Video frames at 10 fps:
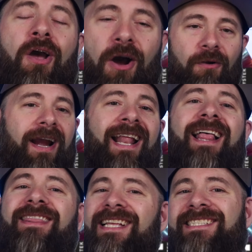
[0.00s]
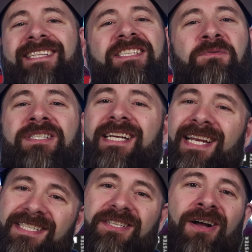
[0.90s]
All right, let's get the Switch
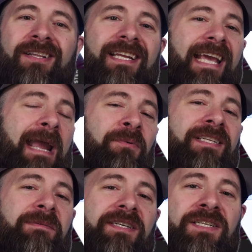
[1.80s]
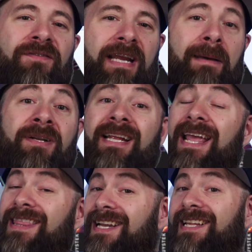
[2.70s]
installed and cabled into my server cabinet
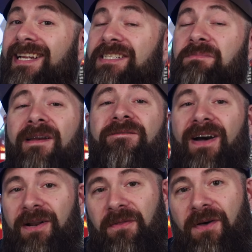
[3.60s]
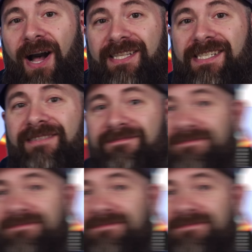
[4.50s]
and then get to my final thoughts.